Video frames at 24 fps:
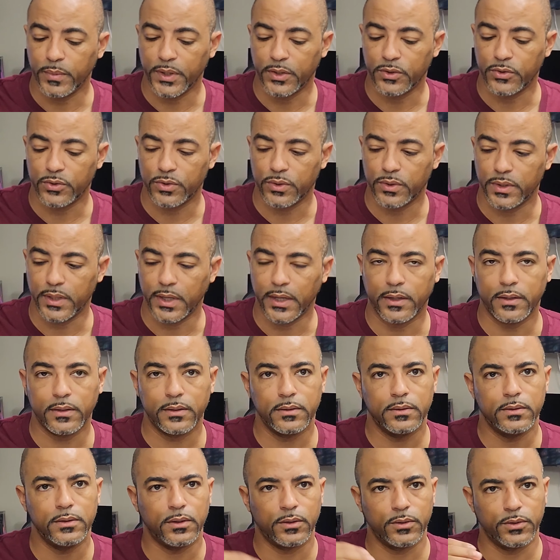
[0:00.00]
make sure that,
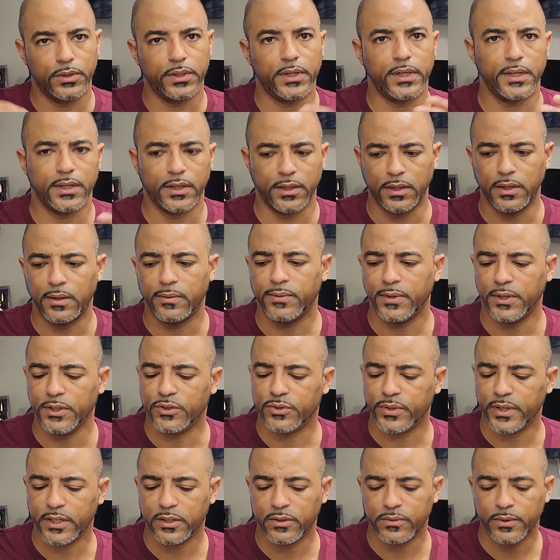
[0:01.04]
you know, you're getting enough heat
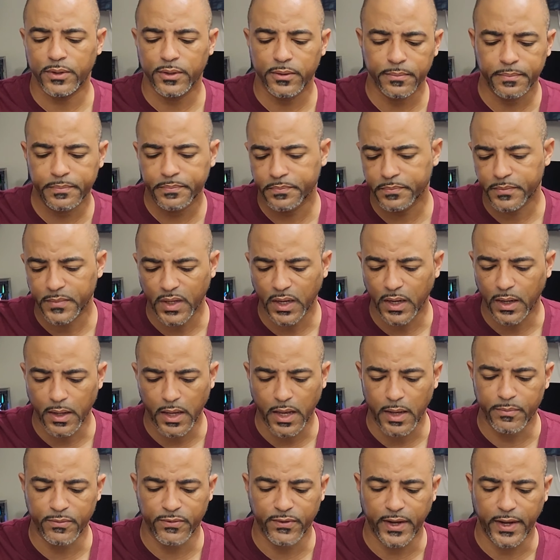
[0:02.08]
transfer.
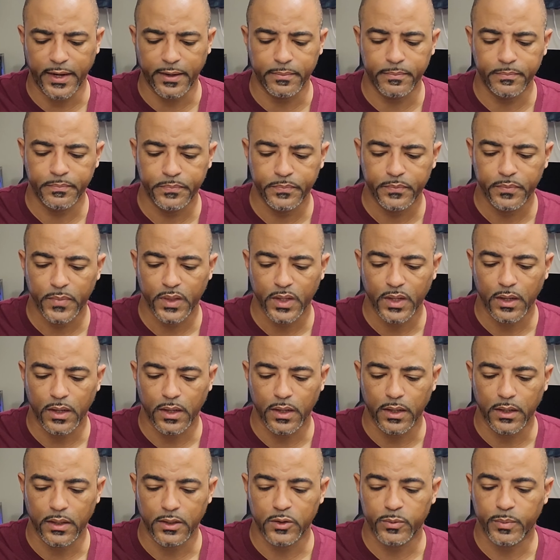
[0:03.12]
I'm fine,
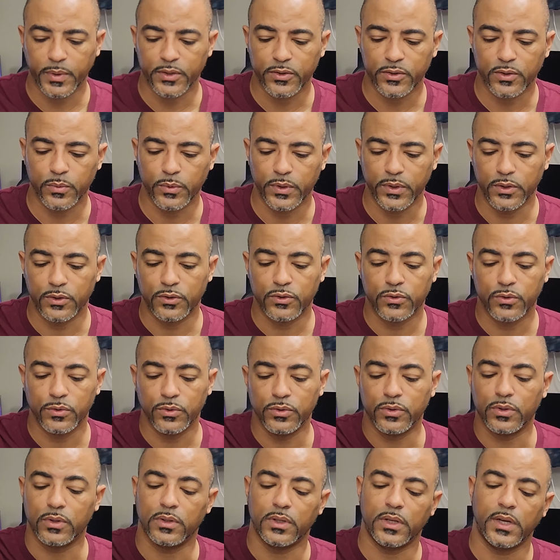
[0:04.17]
especially when the
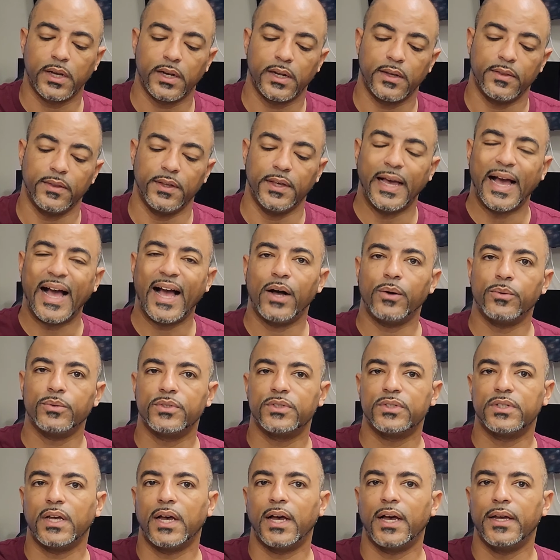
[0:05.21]
screws are kind of on the
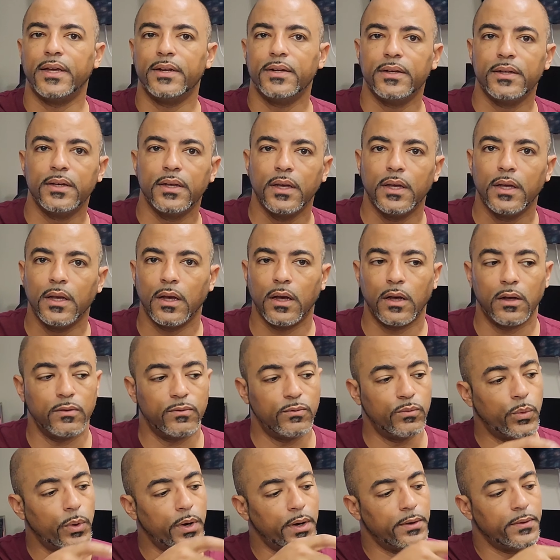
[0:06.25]
outside
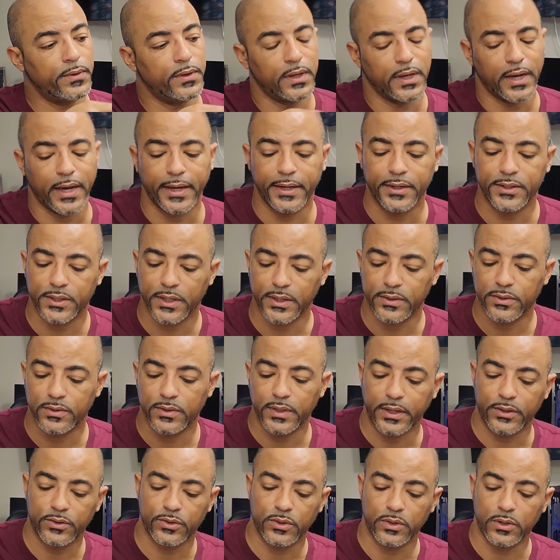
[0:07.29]
of where the IHS is
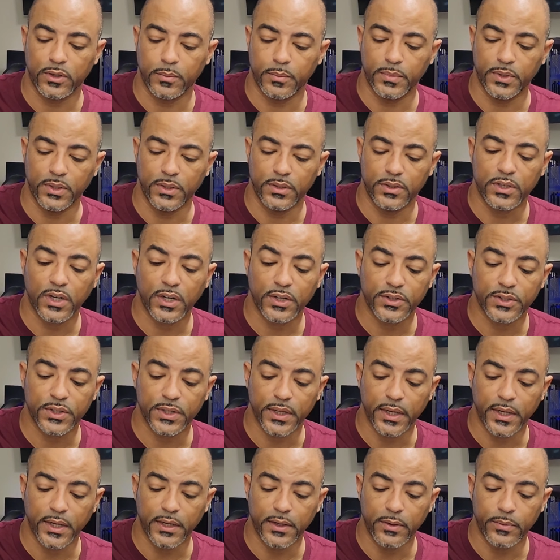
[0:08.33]
actually going to be
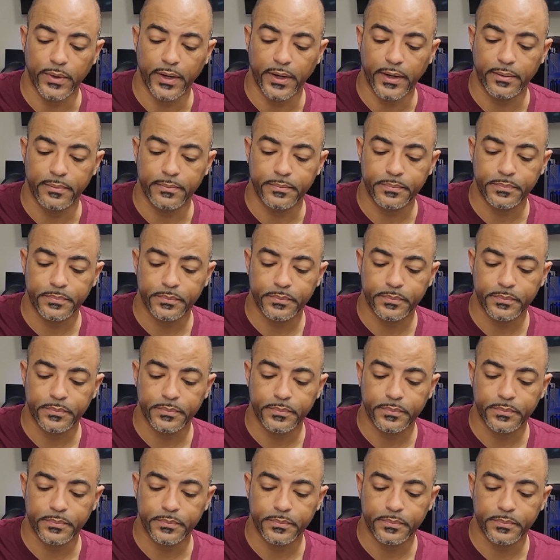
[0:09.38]
touching anyway.